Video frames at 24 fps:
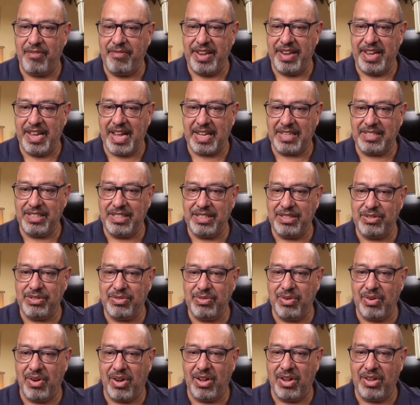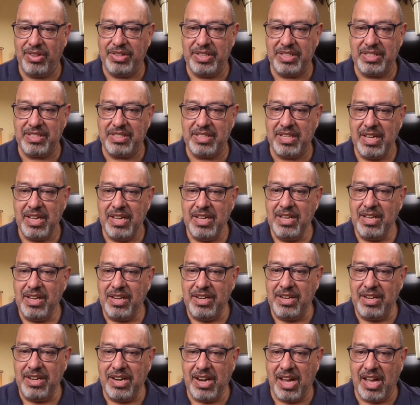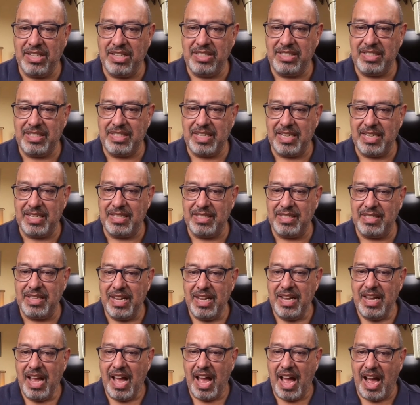are reacting to all this nonsense.